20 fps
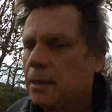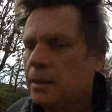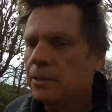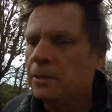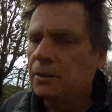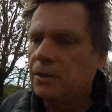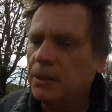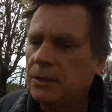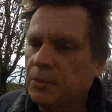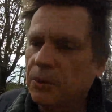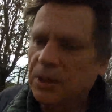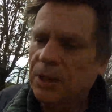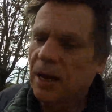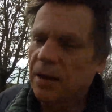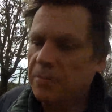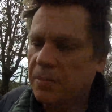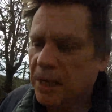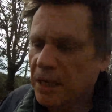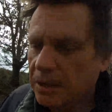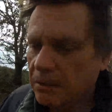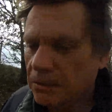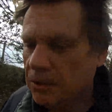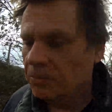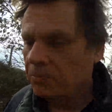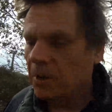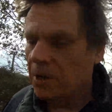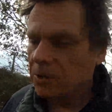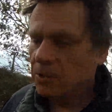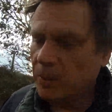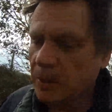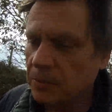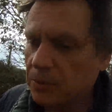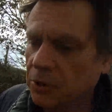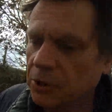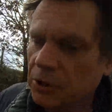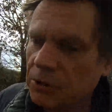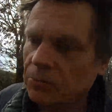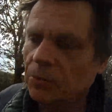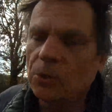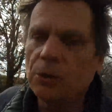Would most people
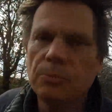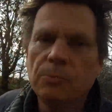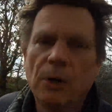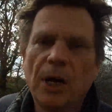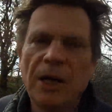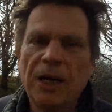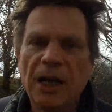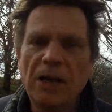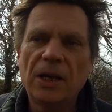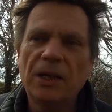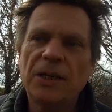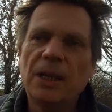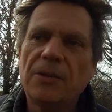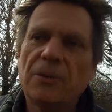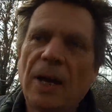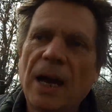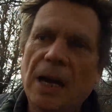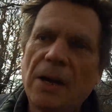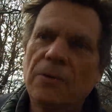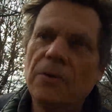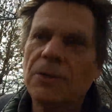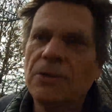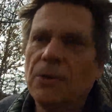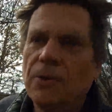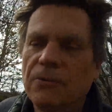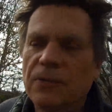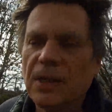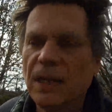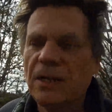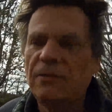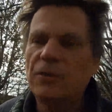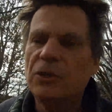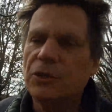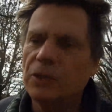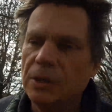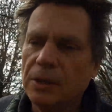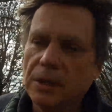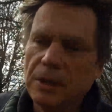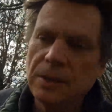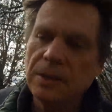just watch another hour of television?